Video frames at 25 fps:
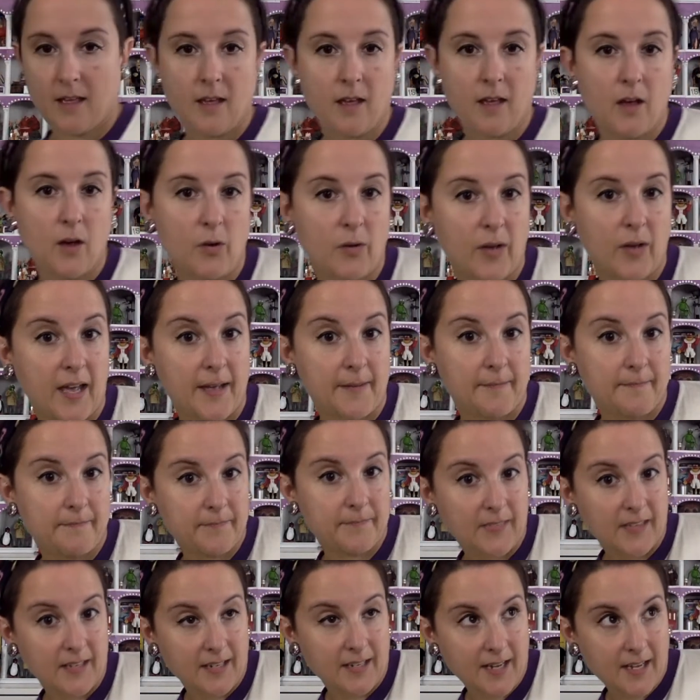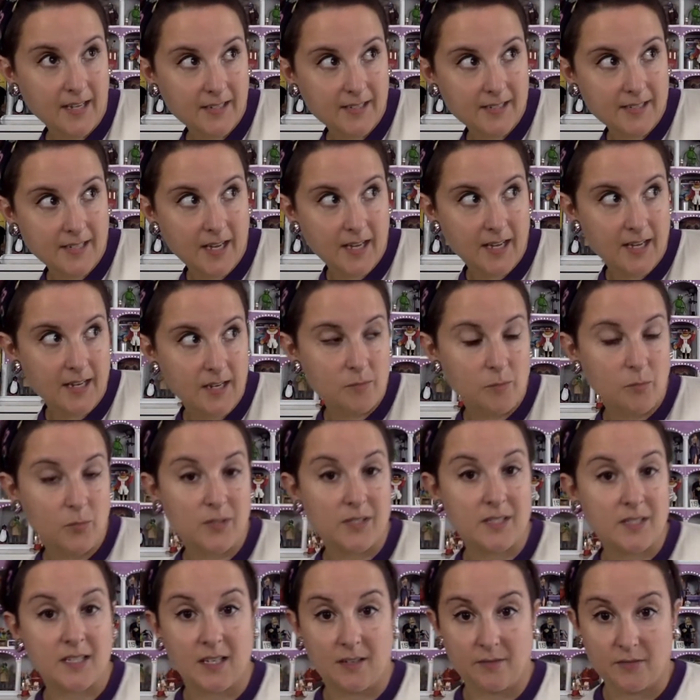Okay, the next item
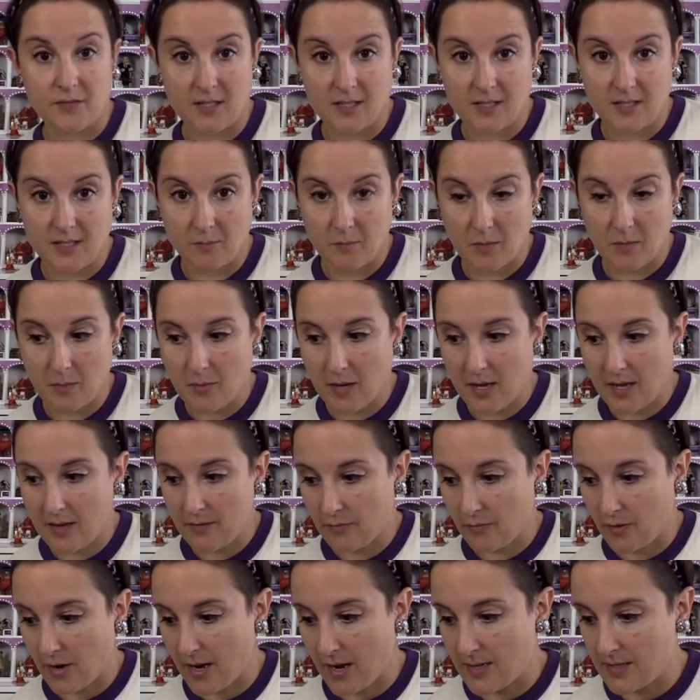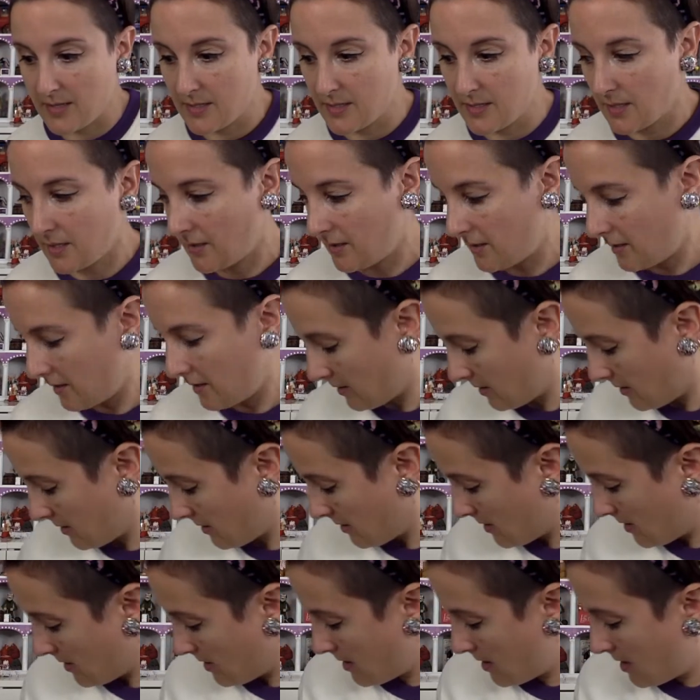was gifted to me by a friend.
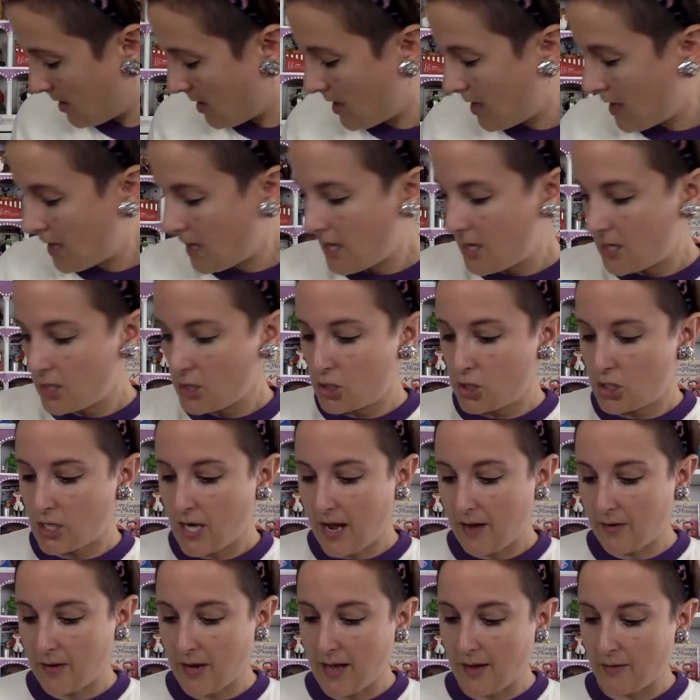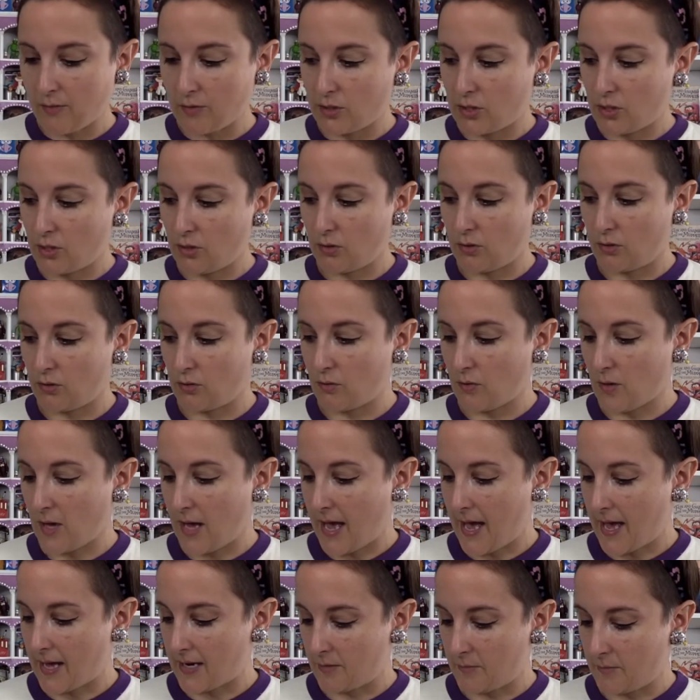Shout out to
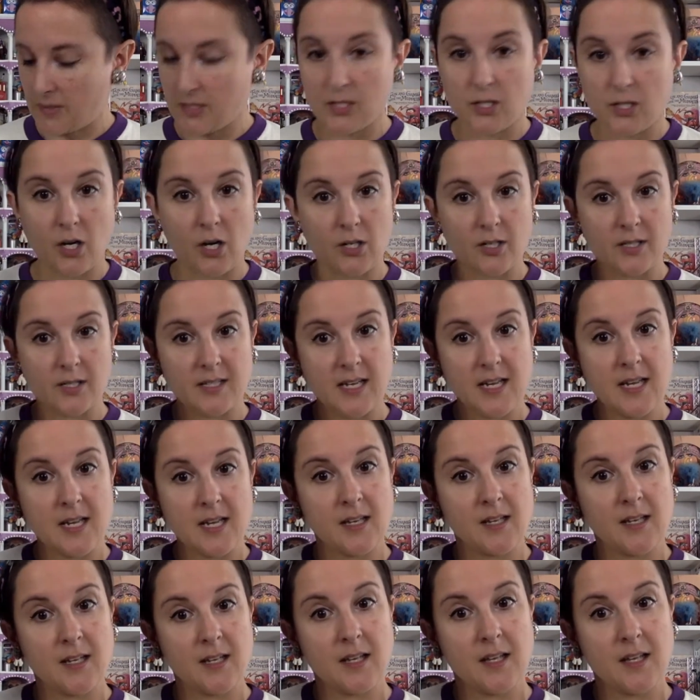Adam and Darcy.